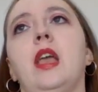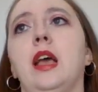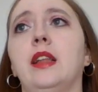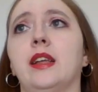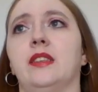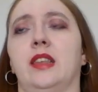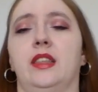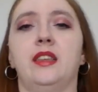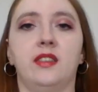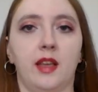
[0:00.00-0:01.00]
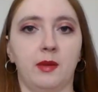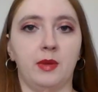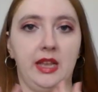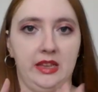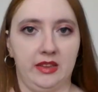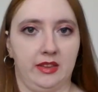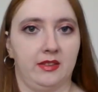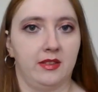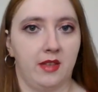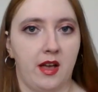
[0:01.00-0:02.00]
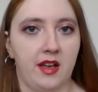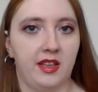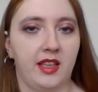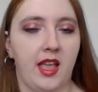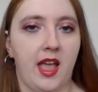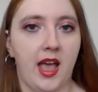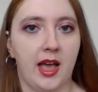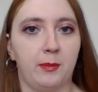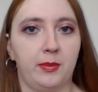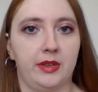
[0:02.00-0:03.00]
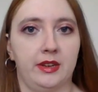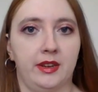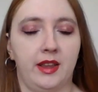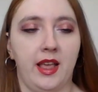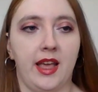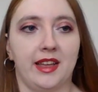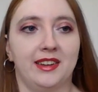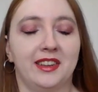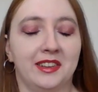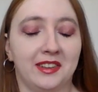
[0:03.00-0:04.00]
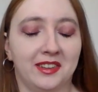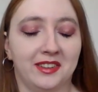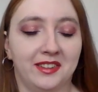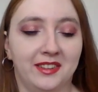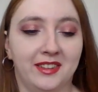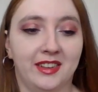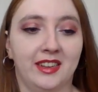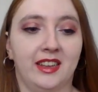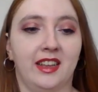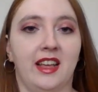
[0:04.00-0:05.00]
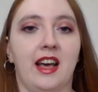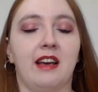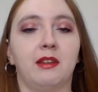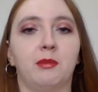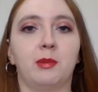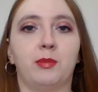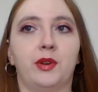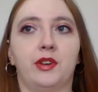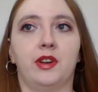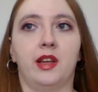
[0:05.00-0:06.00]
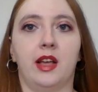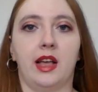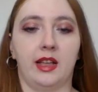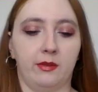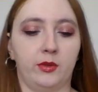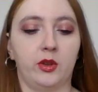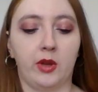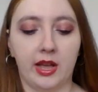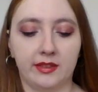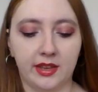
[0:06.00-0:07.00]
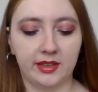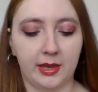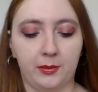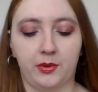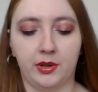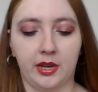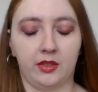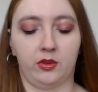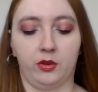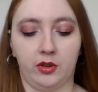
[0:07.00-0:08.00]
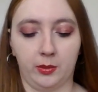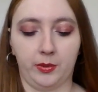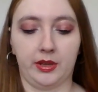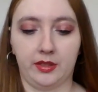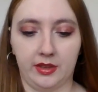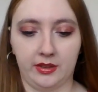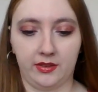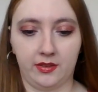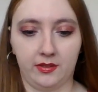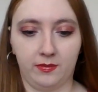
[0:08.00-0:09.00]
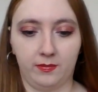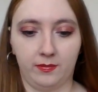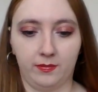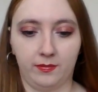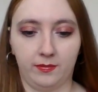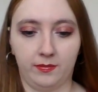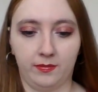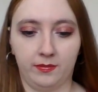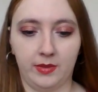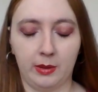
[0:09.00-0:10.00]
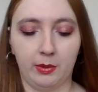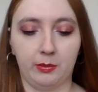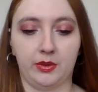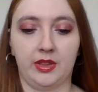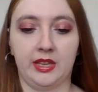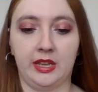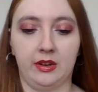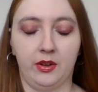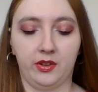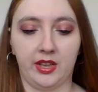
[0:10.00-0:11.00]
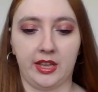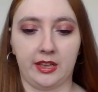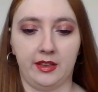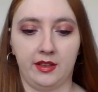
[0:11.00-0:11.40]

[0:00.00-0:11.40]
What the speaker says: And like I said, this time it does not happen. And I remember, so as I kept staring at the doorknob like this, I remember thinking, okay,